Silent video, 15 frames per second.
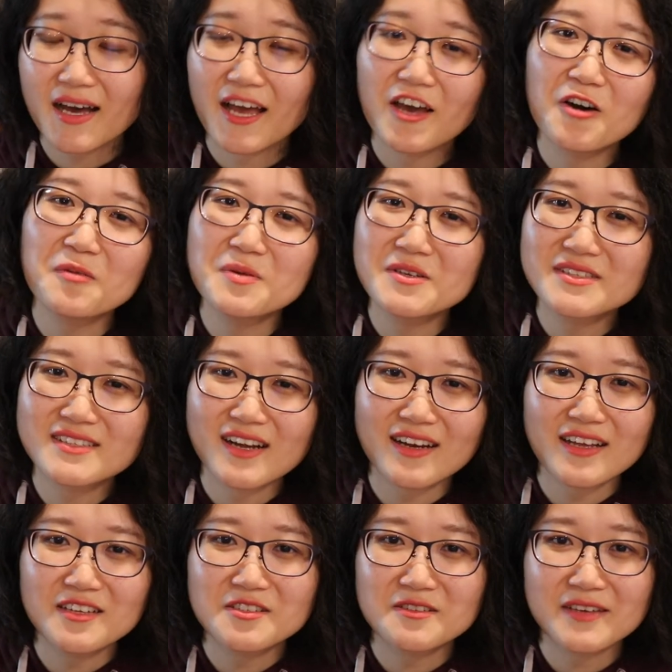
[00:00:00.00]
I hope you
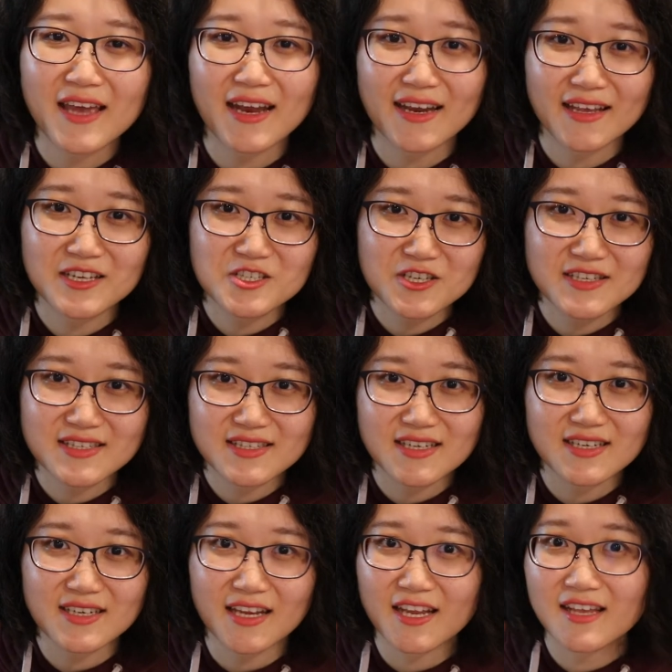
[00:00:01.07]
started to get
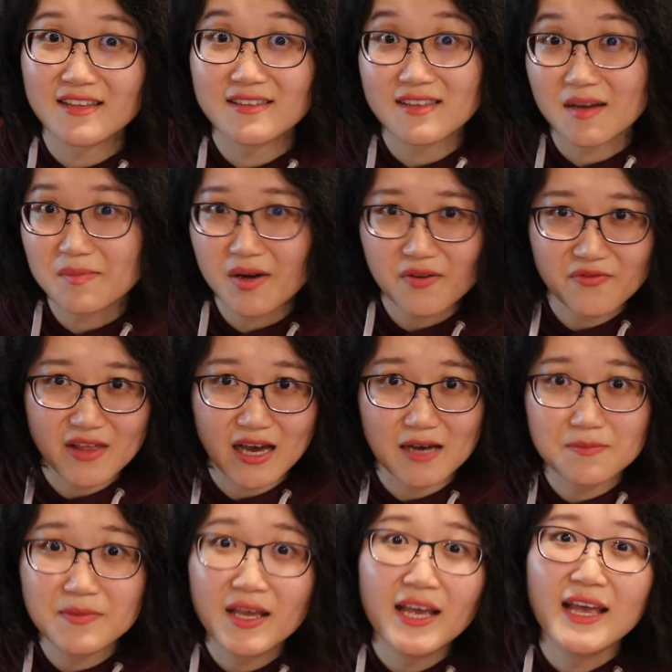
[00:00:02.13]
interested in some of
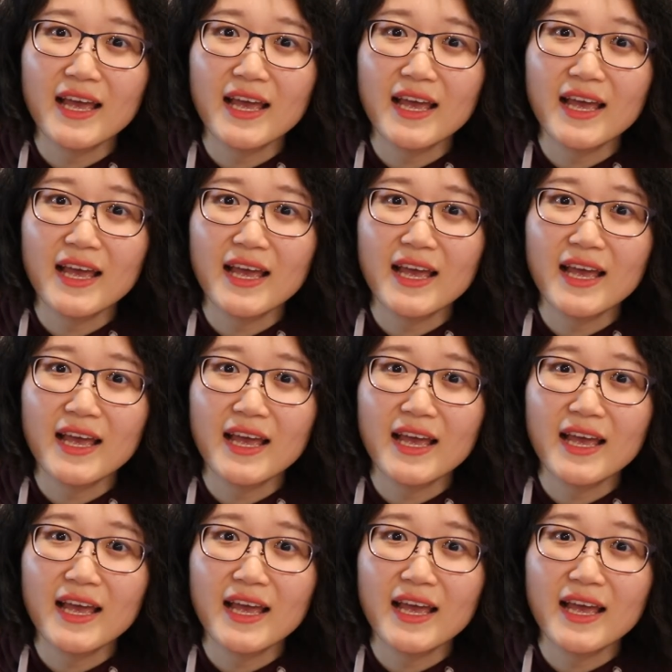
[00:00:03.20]
them,